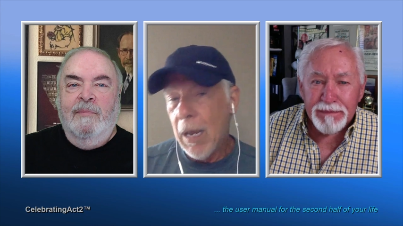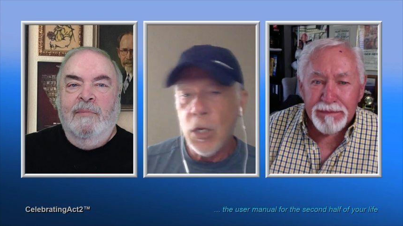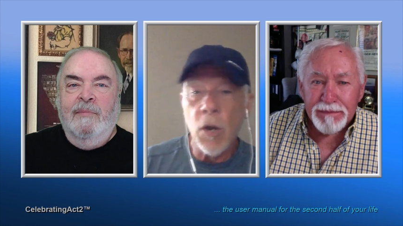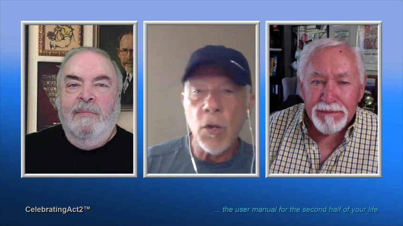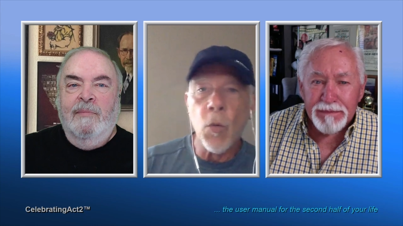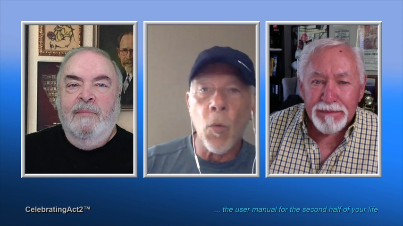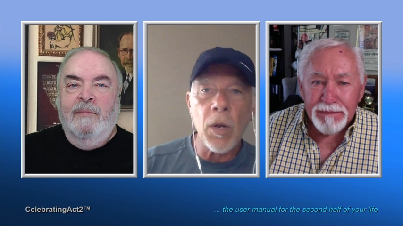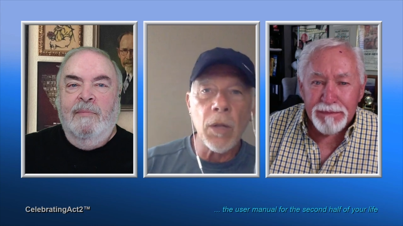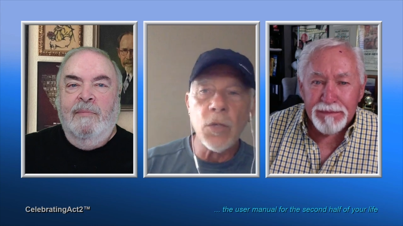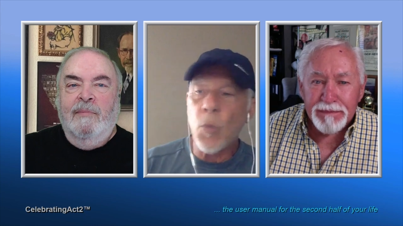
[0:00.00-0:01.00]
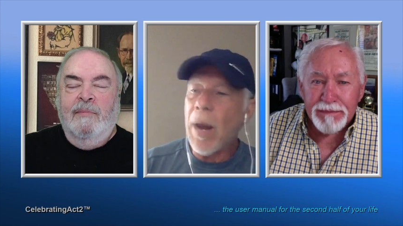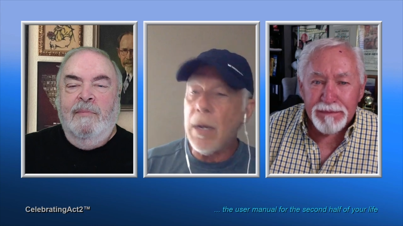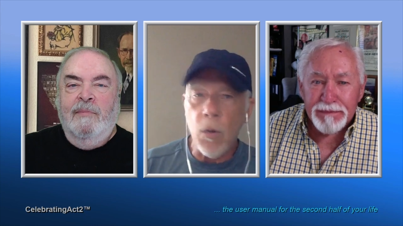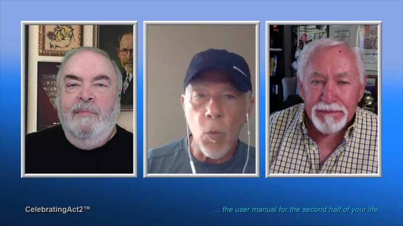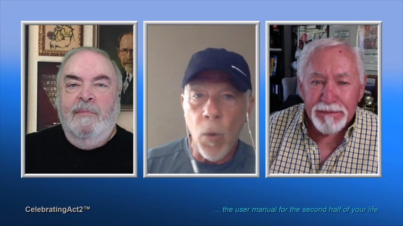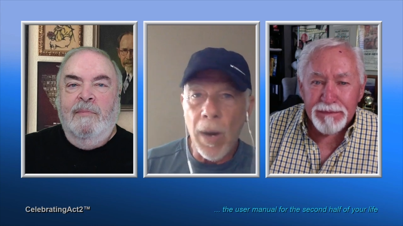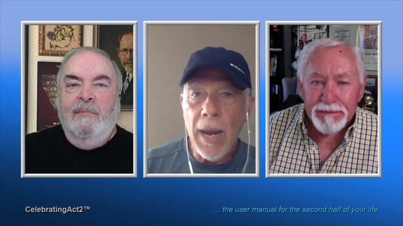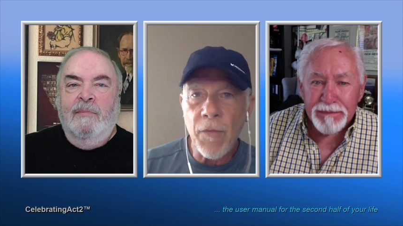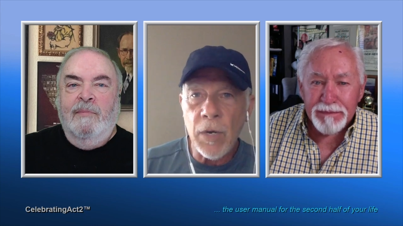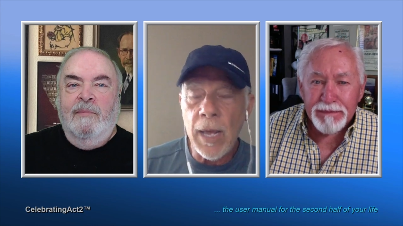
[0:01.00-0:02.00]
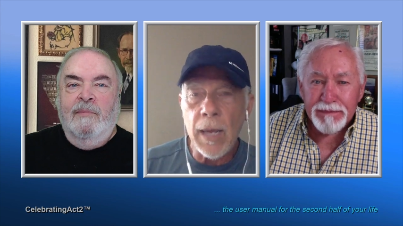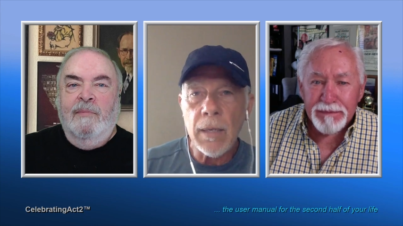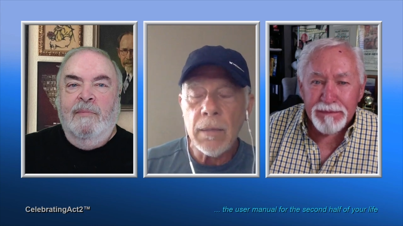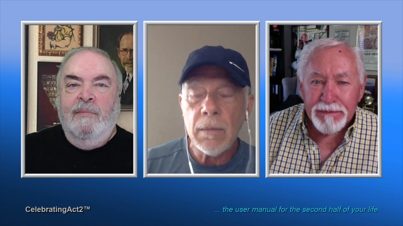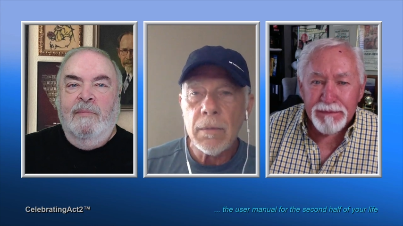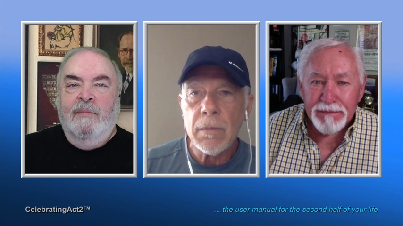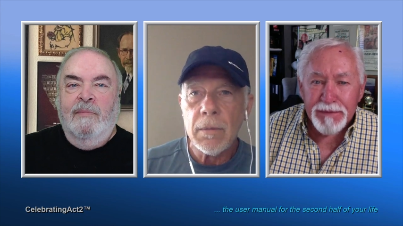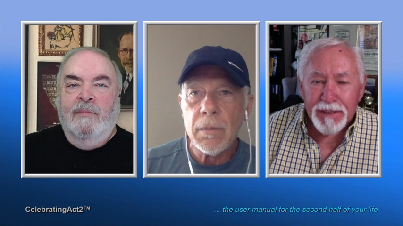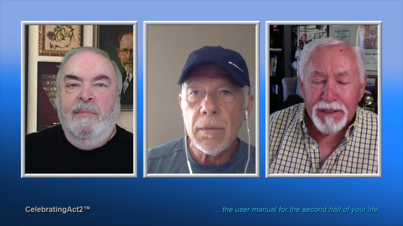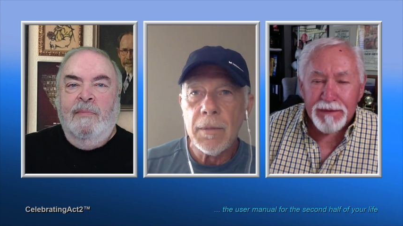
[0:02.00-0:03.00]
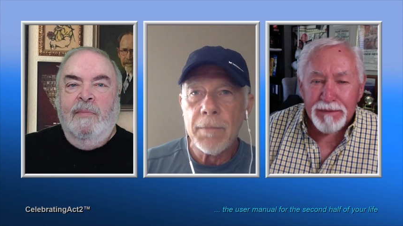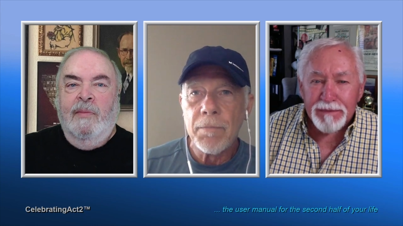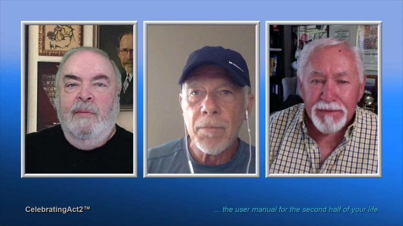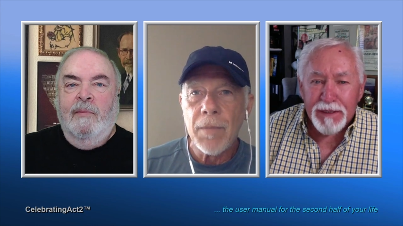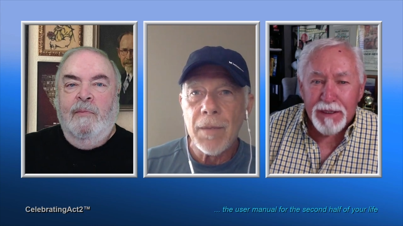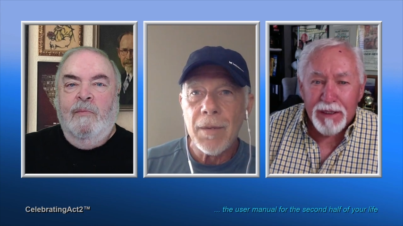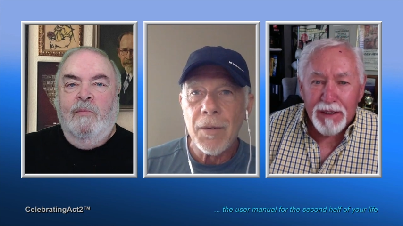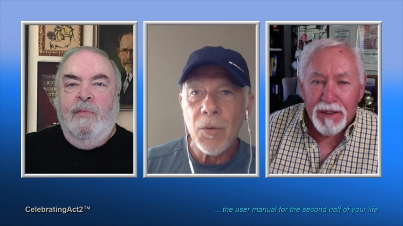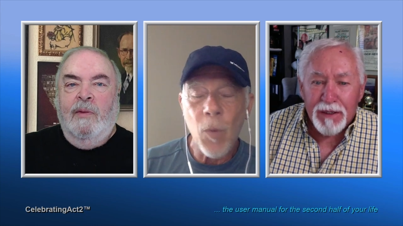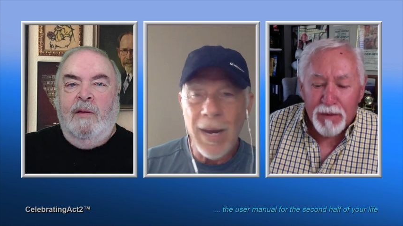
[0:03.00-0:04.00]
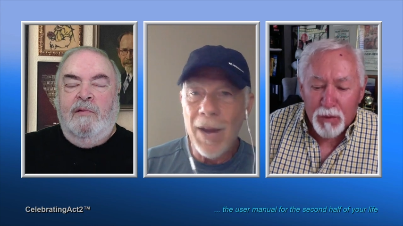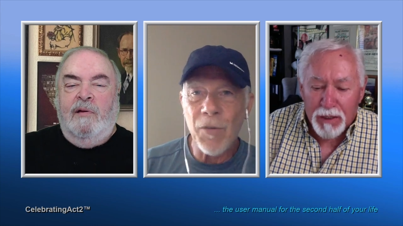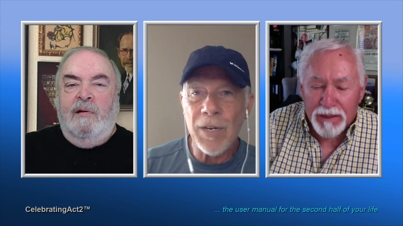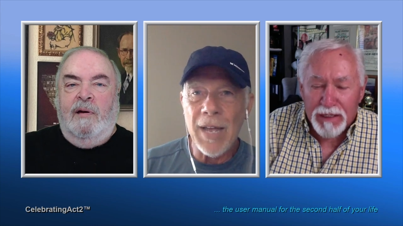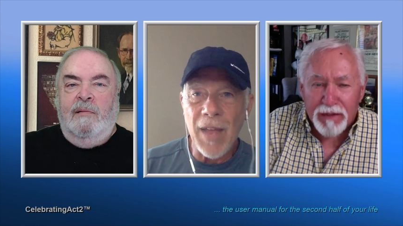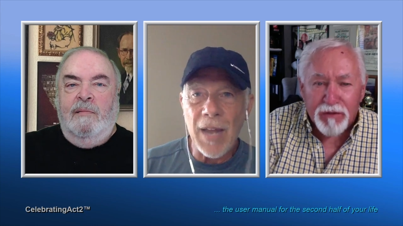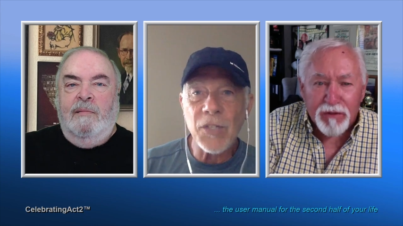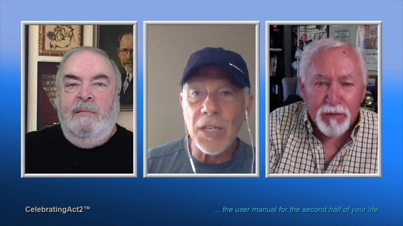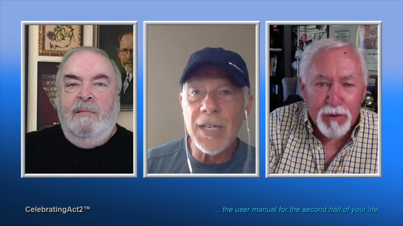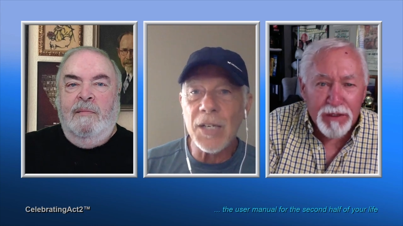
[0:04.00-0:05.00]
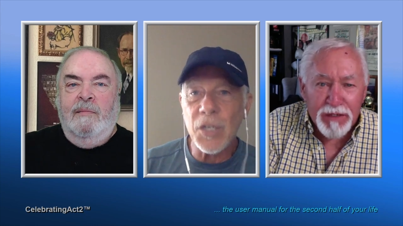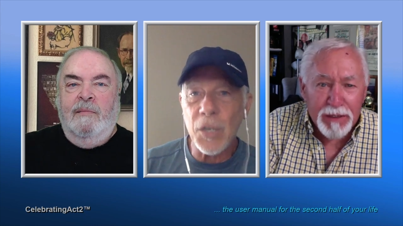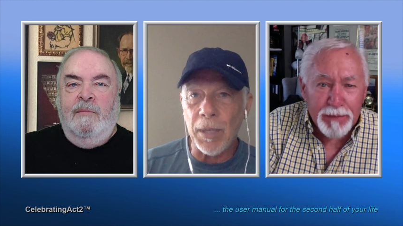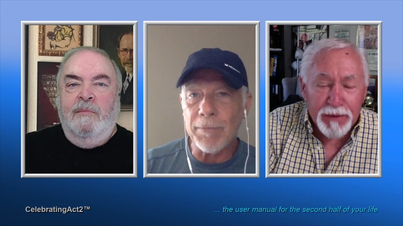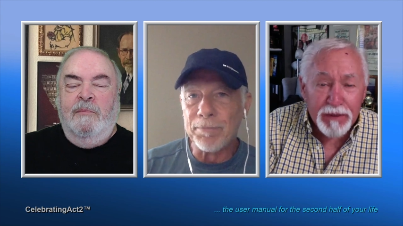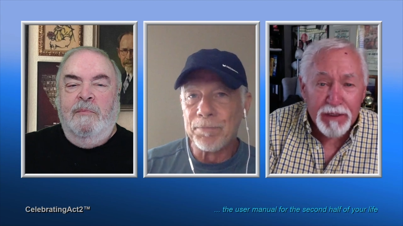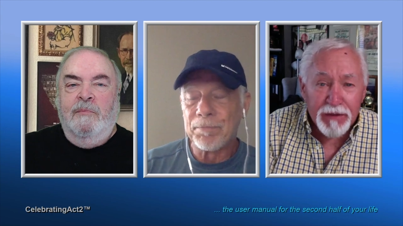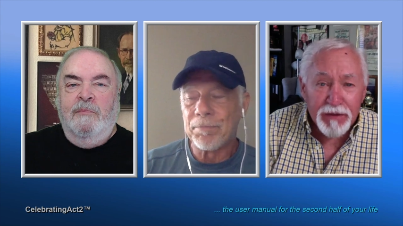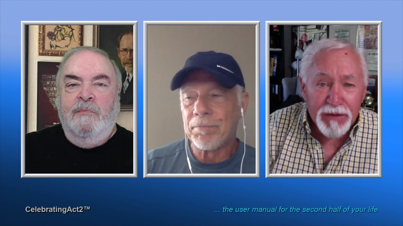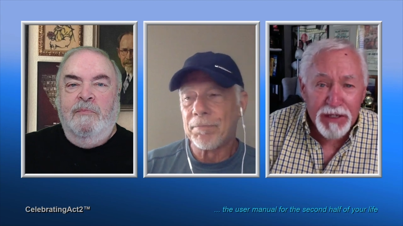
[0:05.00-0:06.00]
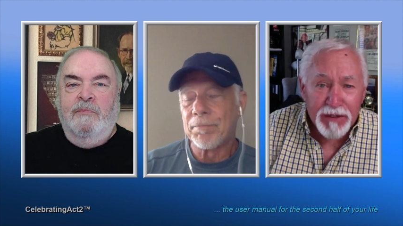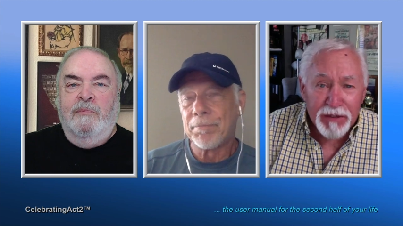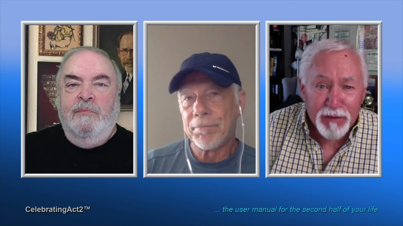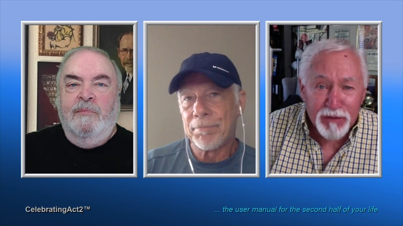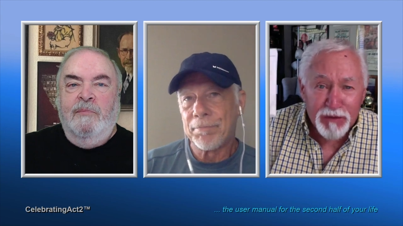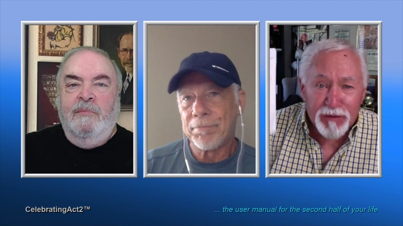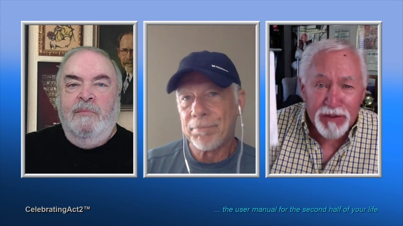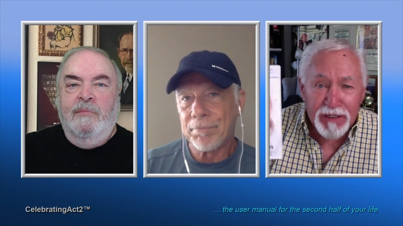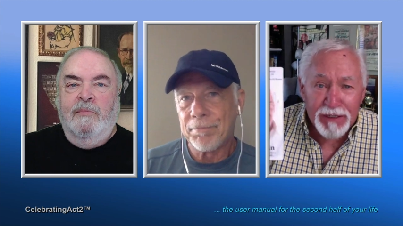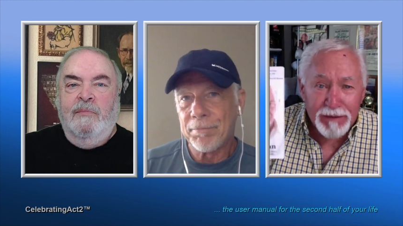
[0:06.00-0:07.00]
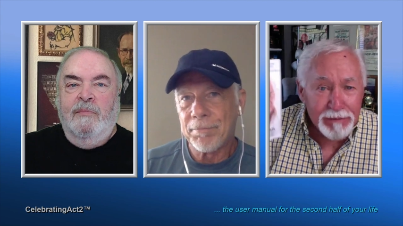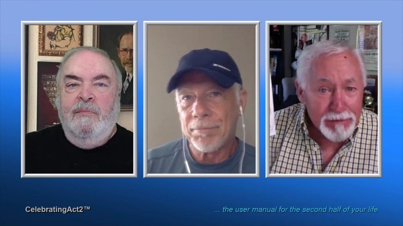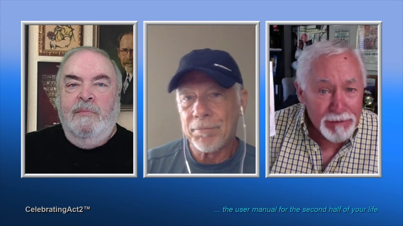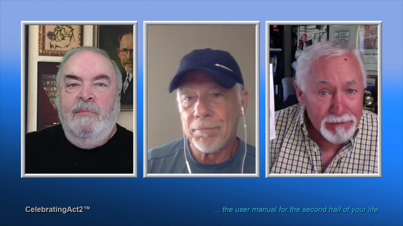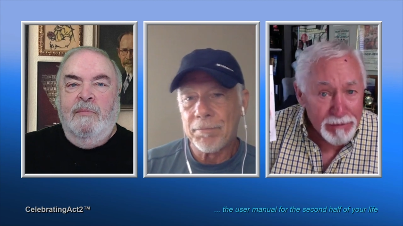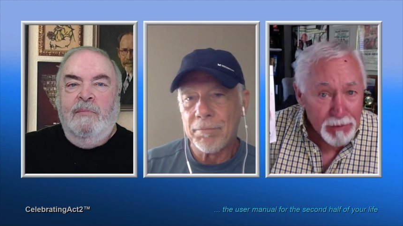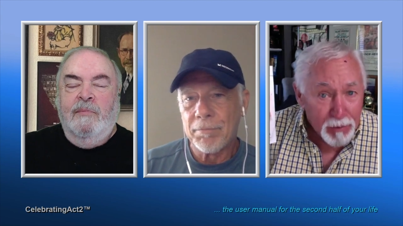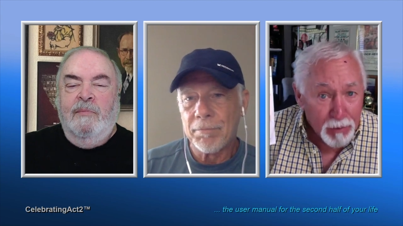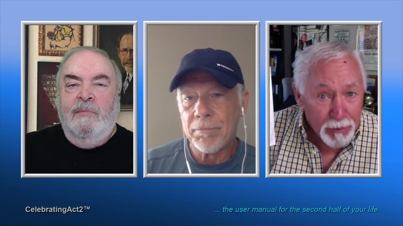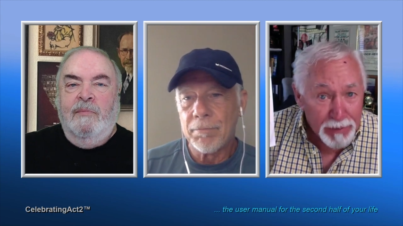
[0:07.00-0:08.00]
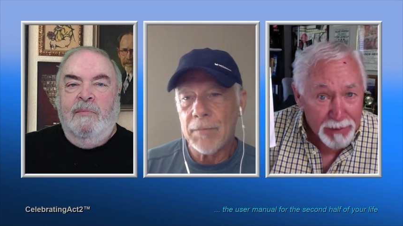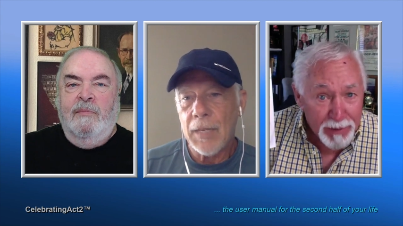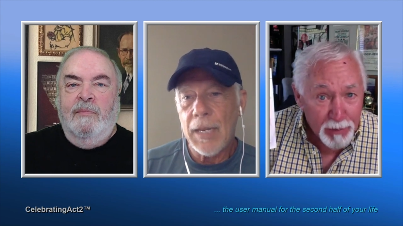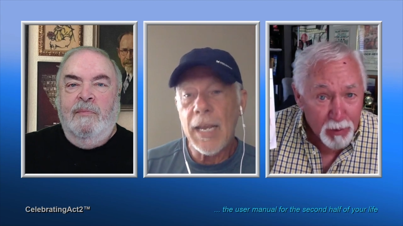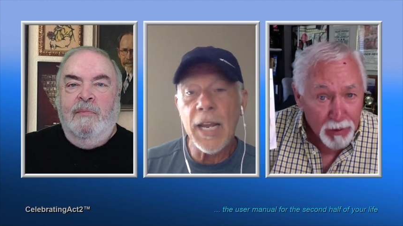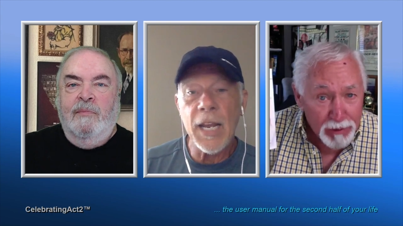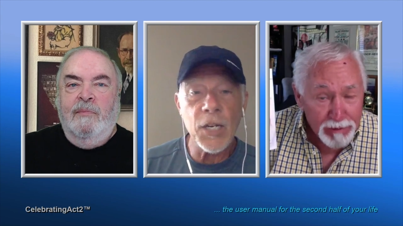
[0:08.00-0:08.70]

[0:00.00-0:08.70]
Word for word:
Speaker 1: You know, you want to lose weight, weigh every day.
Speaker 2: Yeah. Weigh every well, day. that's, that's just one discipline. example. As you say, there's 15 or maybe more